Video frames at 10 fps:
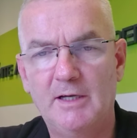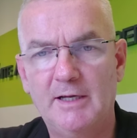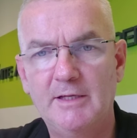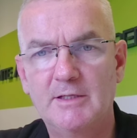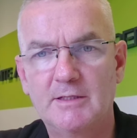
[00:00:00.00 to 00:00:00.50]

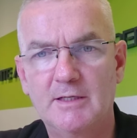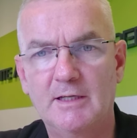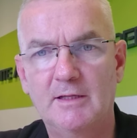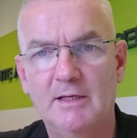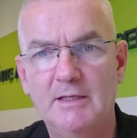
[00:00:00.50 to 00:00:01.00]
an
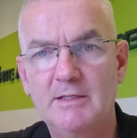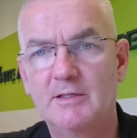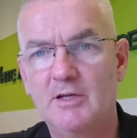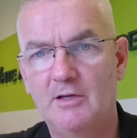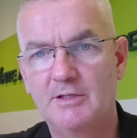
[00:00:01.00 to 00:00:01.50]
agency that
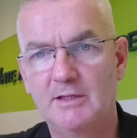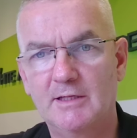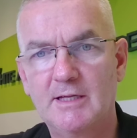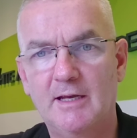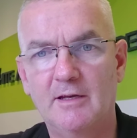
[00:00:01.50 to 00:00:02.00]
isn't charging the
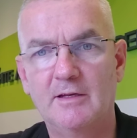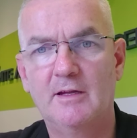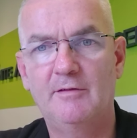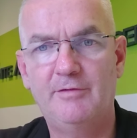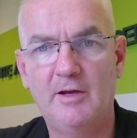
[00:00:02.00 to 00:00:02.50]
tenant
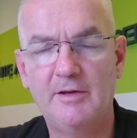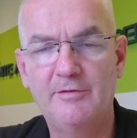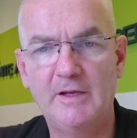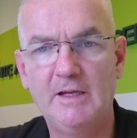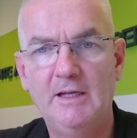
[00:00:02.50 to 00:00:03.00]
a fine
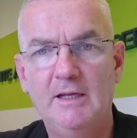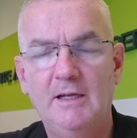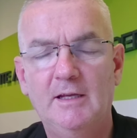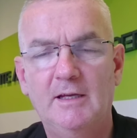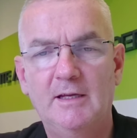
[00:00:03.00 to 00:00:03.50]
fee,
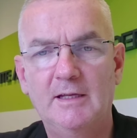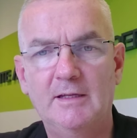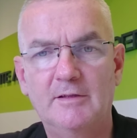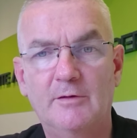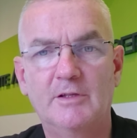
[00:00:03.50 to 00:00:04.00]

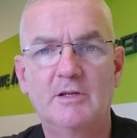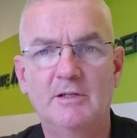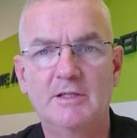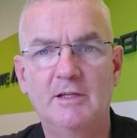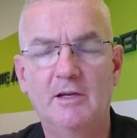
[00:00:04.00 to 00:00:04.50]
he's only
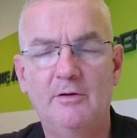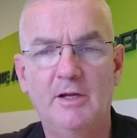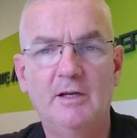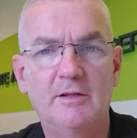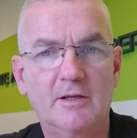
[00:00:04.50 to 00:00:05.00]
charging the
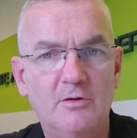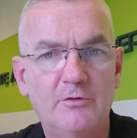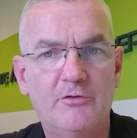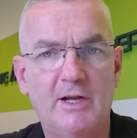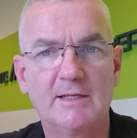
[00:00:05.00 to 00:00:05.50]
owner, the
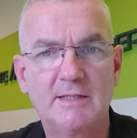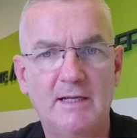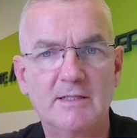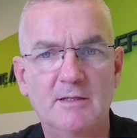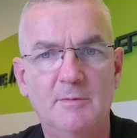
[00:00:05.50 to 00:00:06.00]
contract
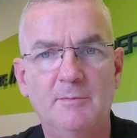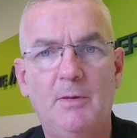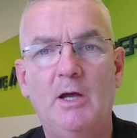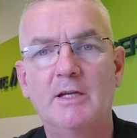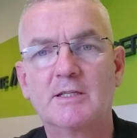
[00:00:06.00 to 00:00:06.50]
tends to be
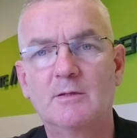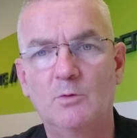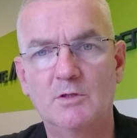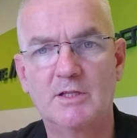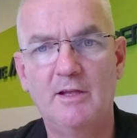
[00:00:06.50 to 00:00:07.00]
biased
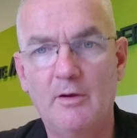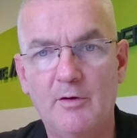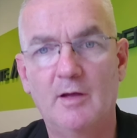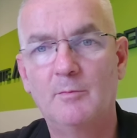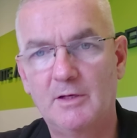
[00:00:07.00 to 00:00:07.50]
towards the
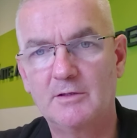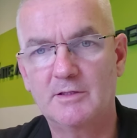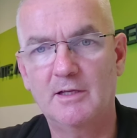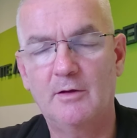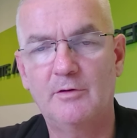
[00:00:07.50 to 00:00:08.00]
owner
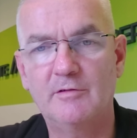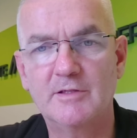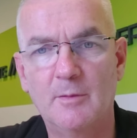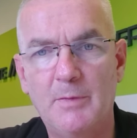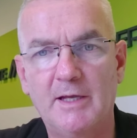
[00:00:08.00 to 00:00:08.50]
because the owner
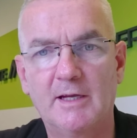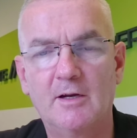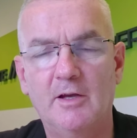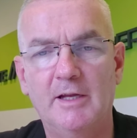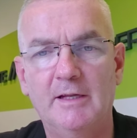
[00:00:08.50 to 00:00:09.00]
is the paying
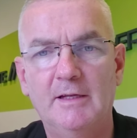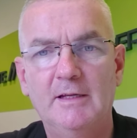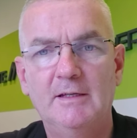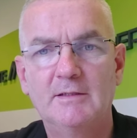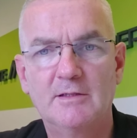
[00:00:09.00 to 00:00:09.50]
client.
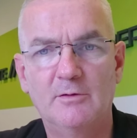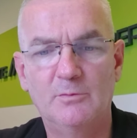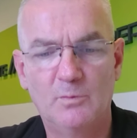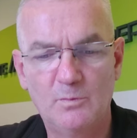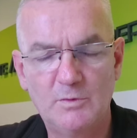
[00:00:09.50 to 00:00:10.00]
So
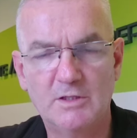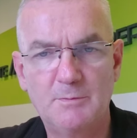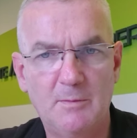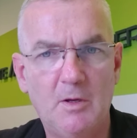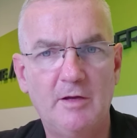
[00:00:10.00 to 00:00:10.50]

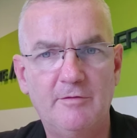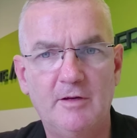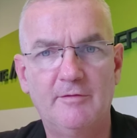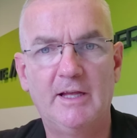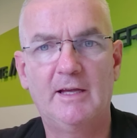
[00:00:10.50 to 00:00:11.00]
just be
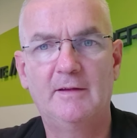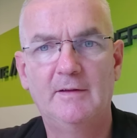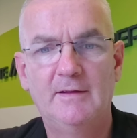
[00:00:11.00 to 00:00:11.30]
mindful of that,